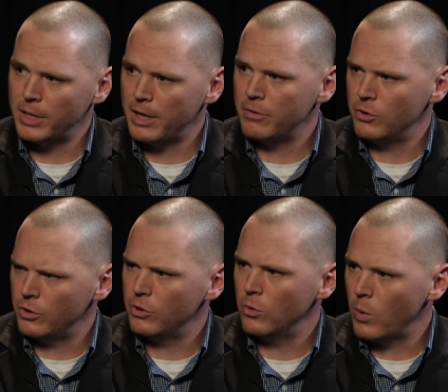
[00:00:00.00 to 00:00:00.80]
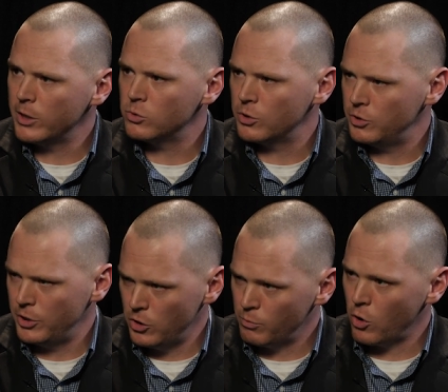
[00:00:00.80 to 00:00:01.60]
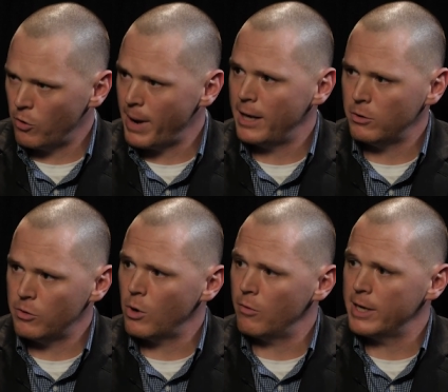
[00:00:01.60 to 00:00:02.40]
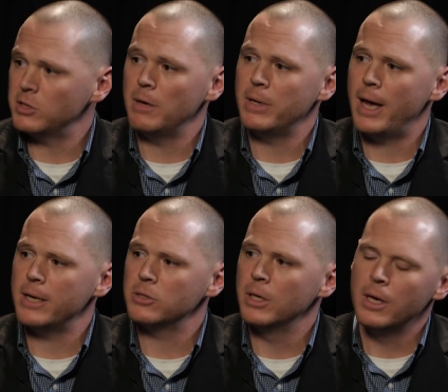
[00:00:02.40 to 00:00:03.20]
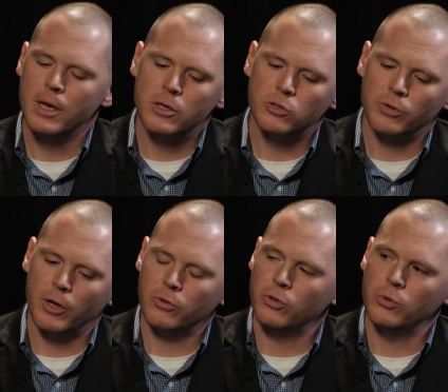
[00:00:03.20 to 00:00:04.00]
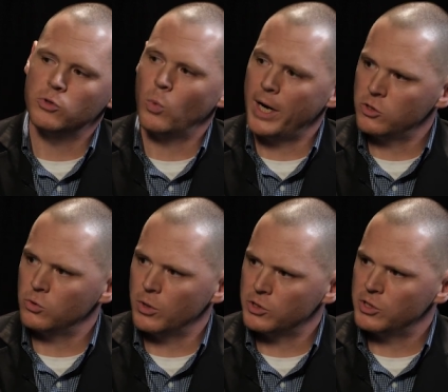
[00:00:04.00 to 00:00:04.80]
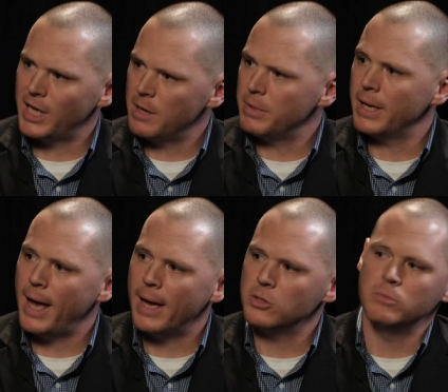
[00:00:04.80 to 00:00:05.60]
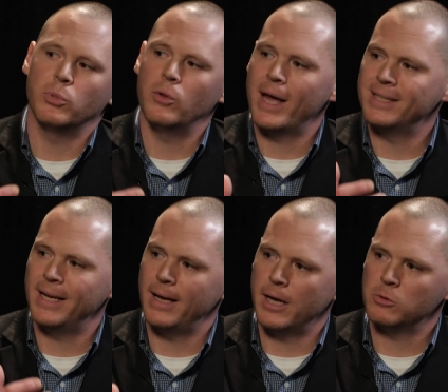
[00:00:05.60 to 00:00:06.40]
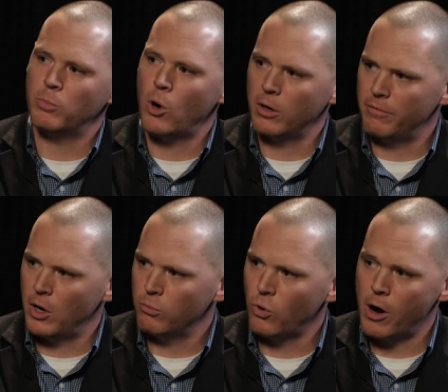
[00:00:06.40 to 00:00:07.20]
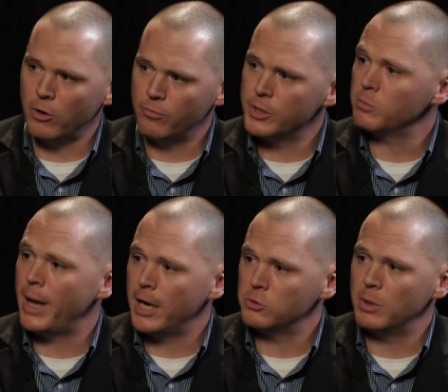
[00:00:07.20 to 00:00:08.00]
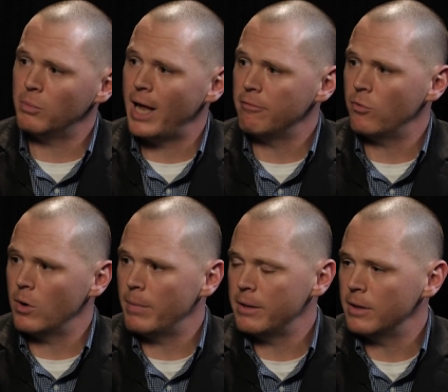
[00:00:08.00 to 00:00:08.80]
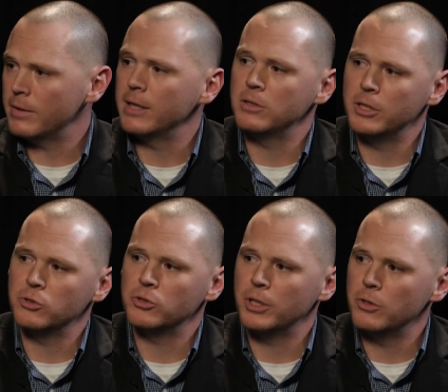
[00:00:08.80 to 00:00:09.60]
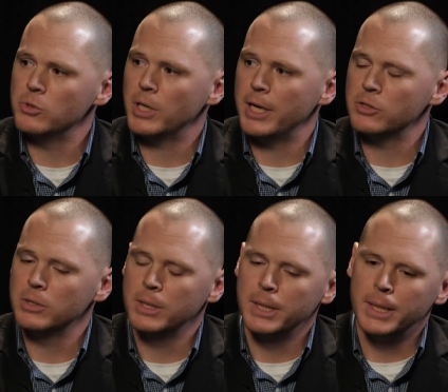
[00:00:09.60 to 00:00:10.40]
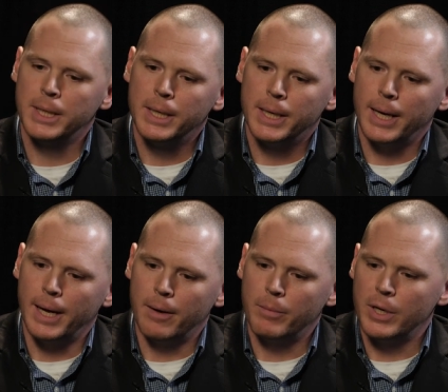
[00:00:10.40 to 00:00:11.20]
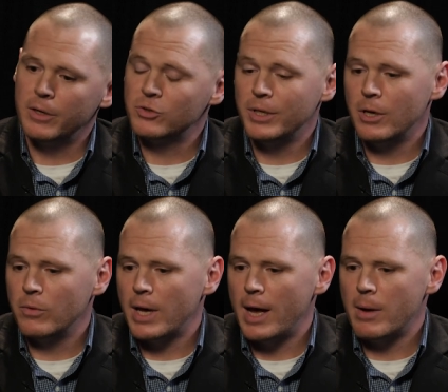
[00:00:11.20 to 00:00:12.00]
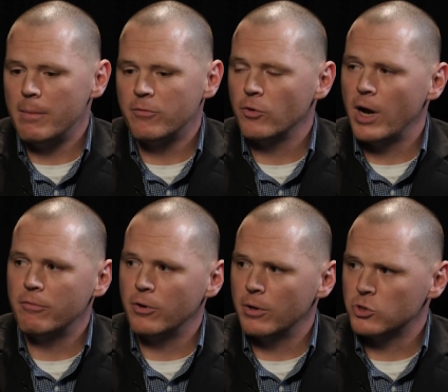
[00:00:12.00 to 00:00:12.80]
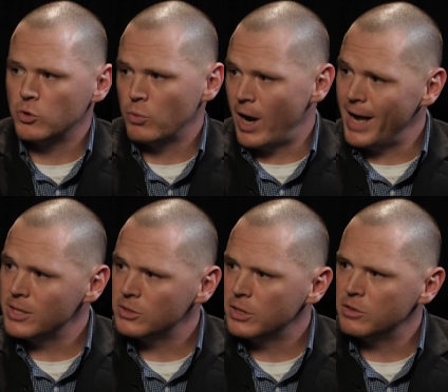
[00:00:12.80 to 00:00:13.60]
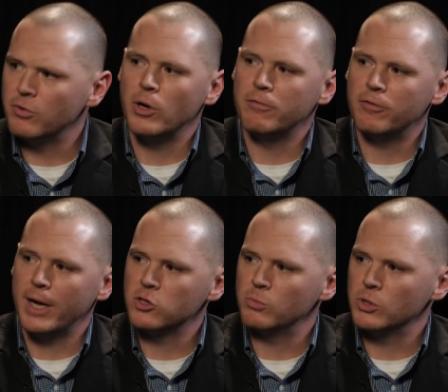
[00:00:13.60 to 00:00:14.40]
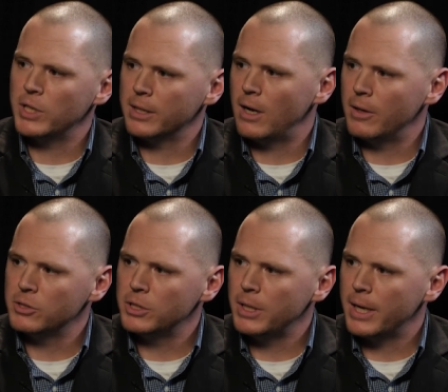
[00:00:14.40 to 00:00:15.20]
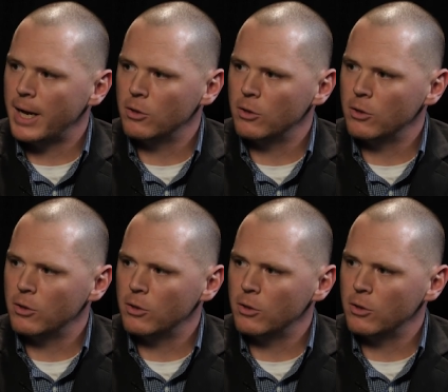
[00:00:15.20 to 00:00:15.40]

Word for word: anything you can do in WhiteSource, you could do programmatically through our REST APIs. So they'll use WhiteSource's APIs and pull that data as part of their broader risk management platform. I think that's an interesting use case. Mm-hmm. Uh, but it's you know I, am forever surprised. It's a very flexible technology, and I